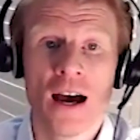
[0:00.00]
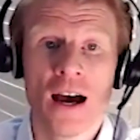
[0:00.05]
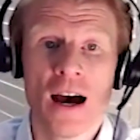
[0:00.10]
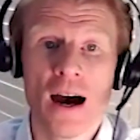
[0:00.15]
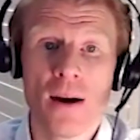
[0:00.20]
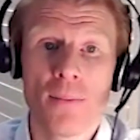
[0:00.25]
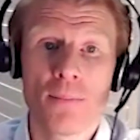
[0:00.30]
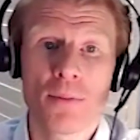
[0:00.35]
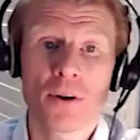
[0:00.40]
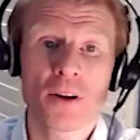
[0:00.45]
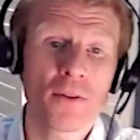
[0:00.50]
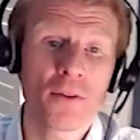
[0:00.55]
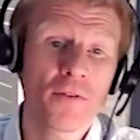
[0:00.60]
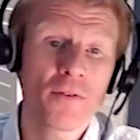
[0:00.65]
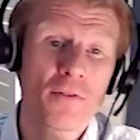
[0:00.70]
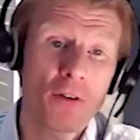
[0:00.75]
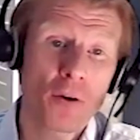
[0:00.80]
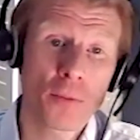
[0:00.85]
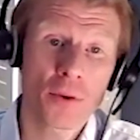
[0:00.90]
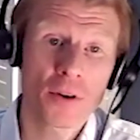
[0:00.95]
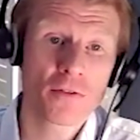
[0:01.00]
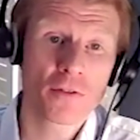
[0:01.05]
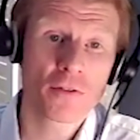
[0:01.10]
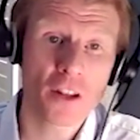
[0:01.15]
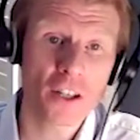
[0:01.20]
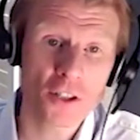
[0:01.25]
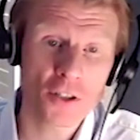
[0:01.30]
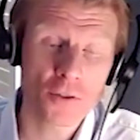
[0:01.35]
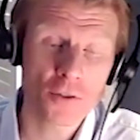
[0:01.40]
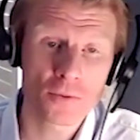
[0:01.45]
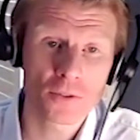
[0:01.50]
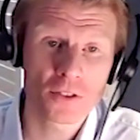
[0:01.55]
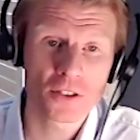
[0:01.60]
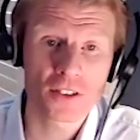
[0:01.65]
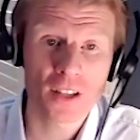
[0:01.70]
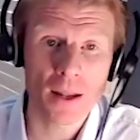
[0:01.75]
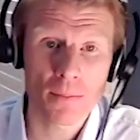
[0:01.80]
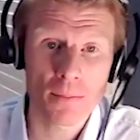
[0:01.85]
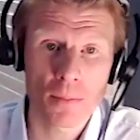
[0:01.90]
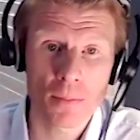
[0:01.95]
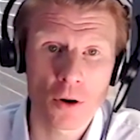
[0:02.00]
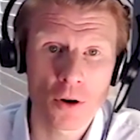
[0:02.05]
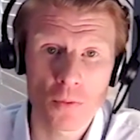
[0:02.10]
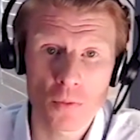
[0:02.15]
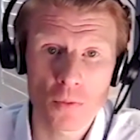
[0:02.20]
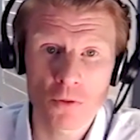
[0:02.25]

But from an inflation standpoint,